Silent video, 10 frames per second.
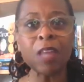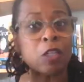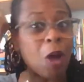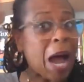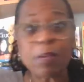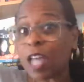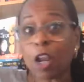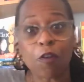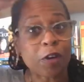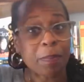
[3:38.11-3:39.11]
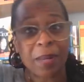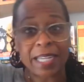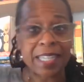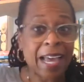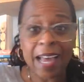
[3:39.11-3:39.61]
So I was all over the
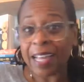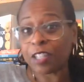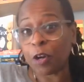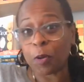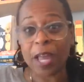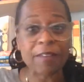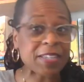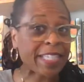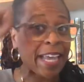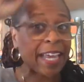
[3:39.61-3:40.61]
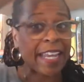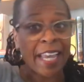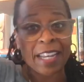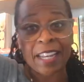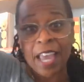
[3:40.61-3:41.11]
place, heavy set
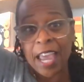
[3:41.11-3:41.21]
and